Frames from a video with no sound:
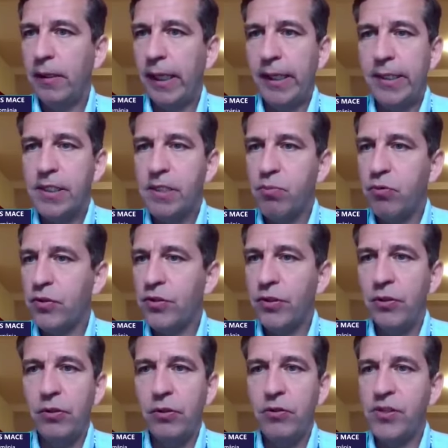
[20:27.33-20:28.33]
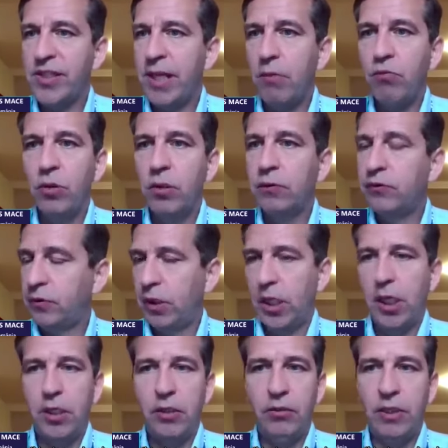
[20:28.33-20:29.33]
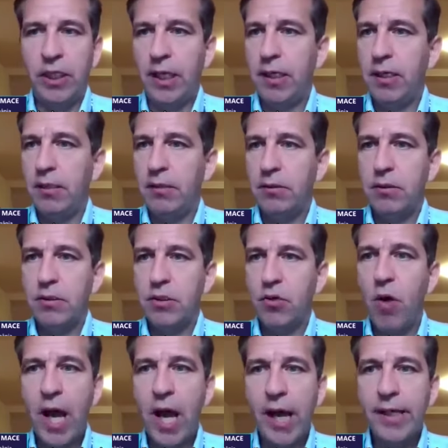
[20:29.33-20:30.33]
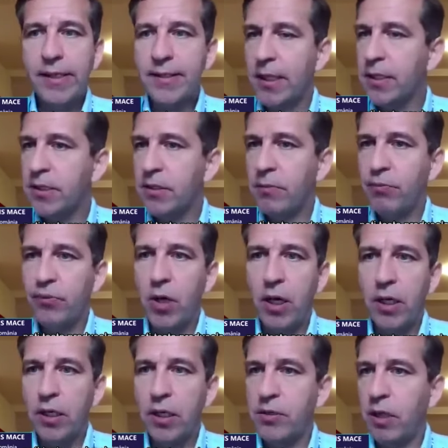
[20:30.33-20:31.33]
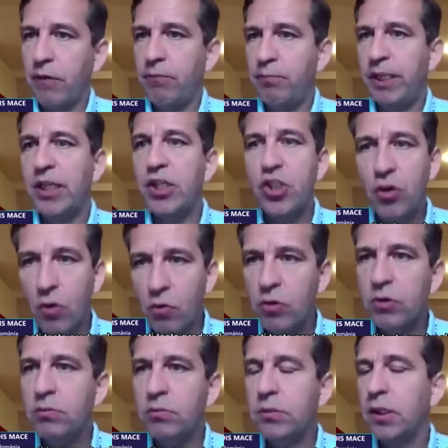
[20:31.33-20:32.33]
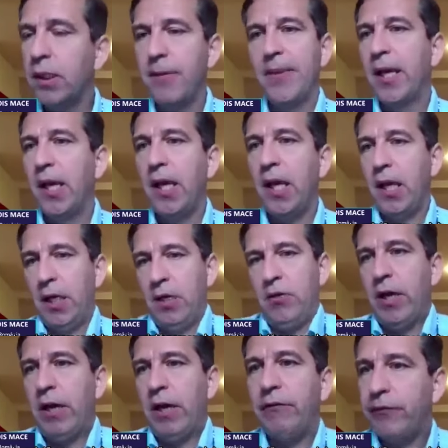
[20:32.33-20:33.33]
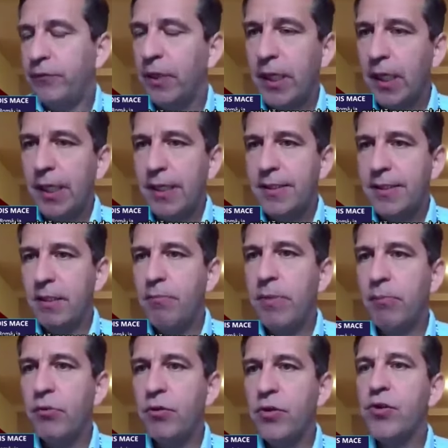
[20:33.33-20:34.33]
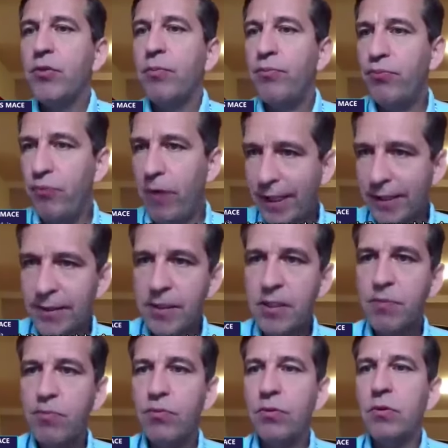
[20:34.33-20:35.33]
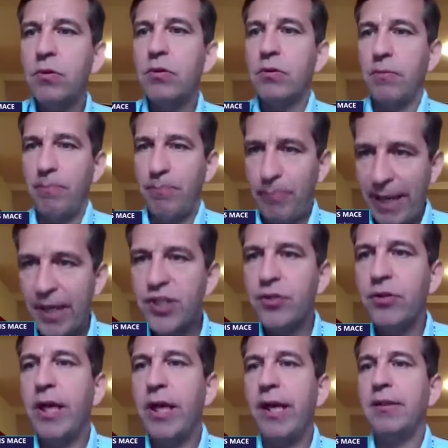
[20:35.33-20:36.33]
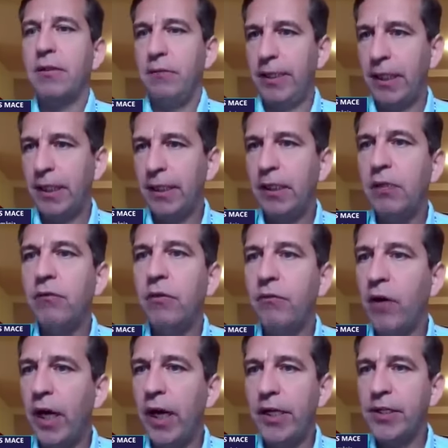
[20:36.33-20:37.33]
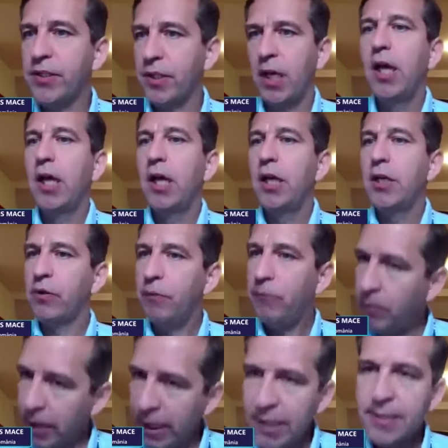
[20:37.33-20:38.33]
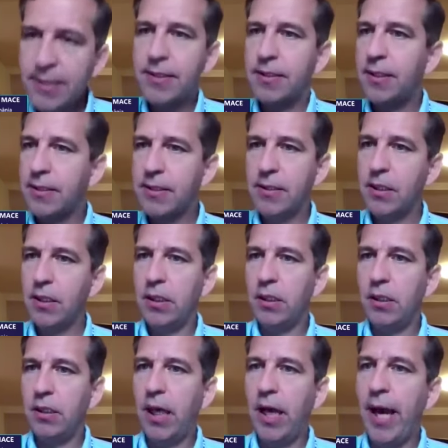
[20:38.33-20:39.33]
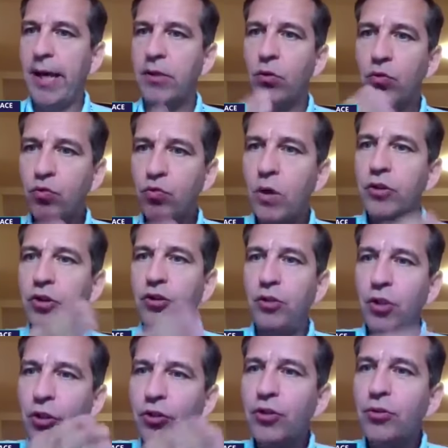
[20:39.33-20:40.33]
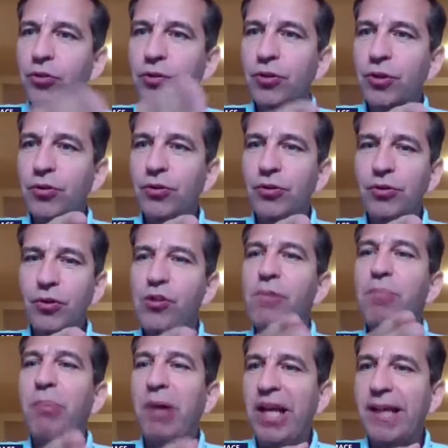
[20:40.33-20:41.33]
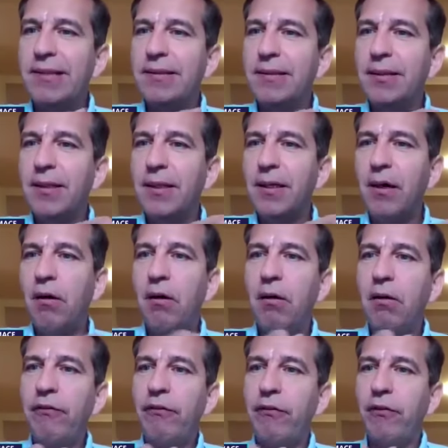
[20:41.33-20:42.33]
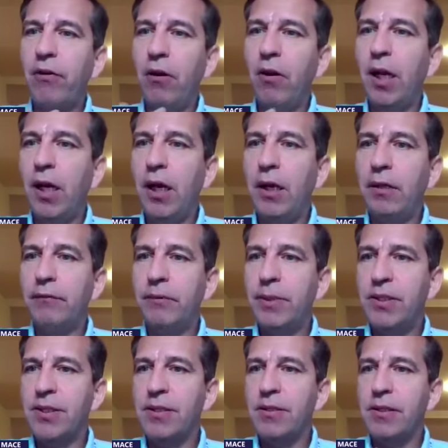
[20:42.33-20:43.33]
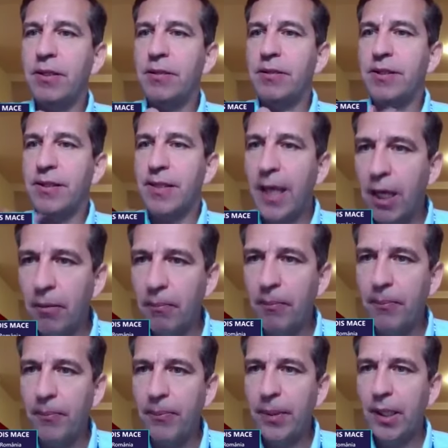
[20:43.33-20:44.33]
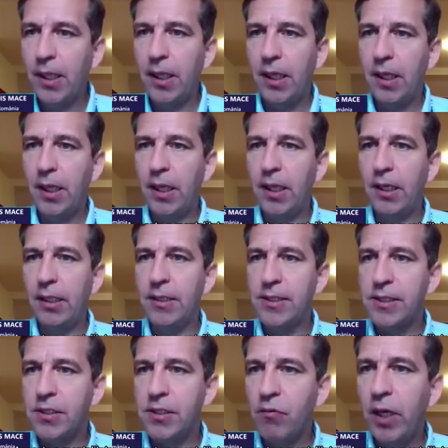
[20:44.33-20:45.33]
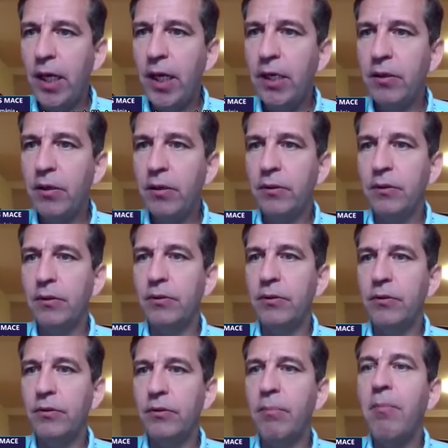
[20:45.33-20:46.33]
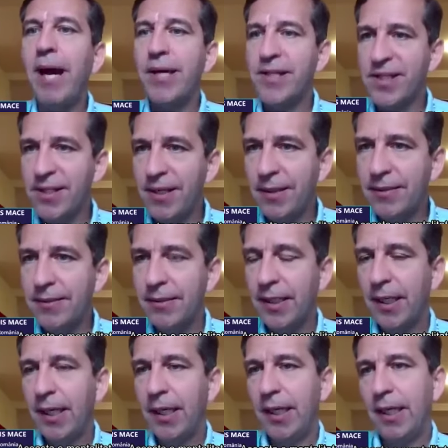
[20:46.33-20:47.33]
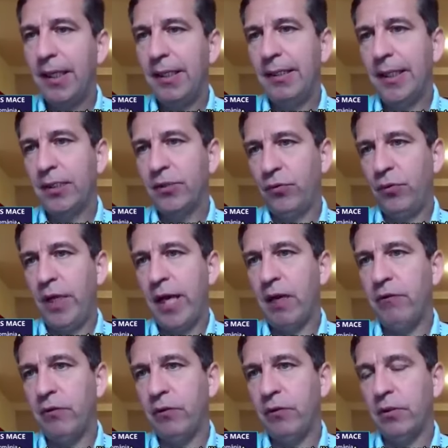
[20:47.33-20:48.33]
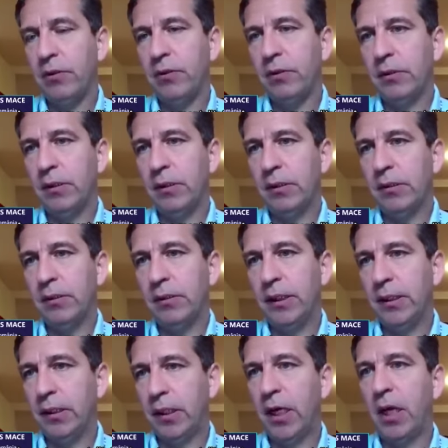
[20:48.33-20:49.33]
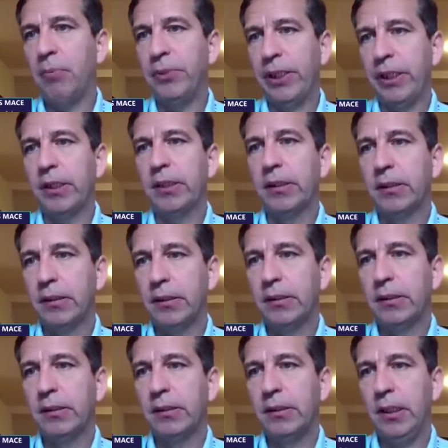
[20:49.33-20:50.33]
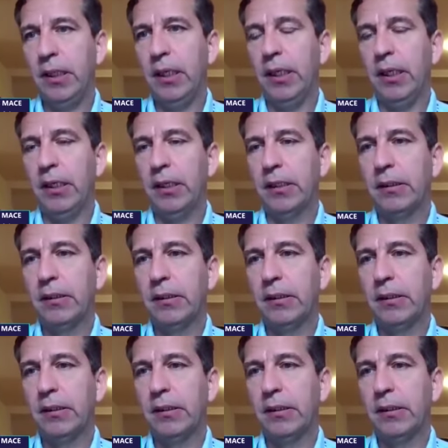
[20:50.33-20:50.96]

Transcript: 80 sports under the same roof. You can try, test the product. You have big showroom. and you have team members who practice sports passionate, can give advice. So for me, it's it's I don't want you know to to to split off online. It's the, it's the same, and this is really the the, the mindset that we have uh, uh, in the company, clearly.